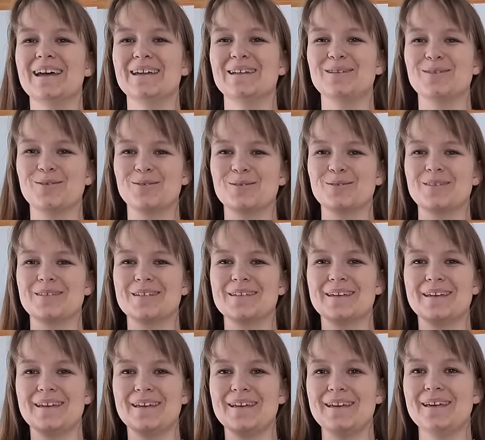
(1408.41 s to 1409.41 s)
Don't
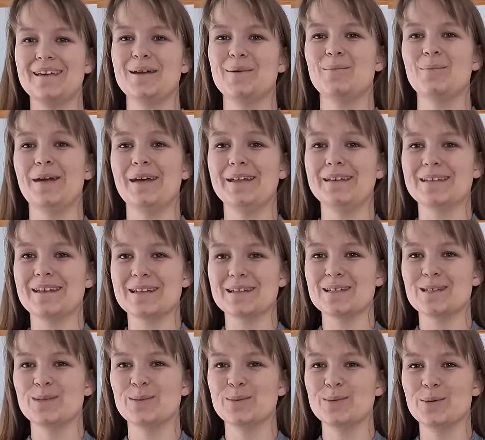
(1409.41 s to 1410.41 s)
pay
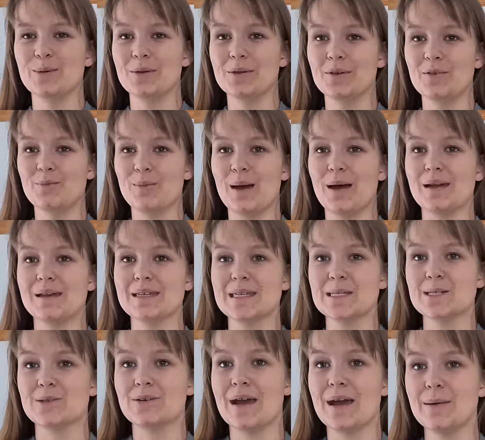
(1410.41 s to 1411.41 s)
attention to all of my
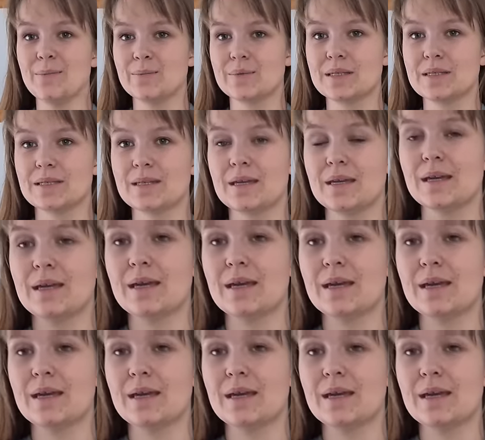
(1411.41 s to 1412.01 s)
straps.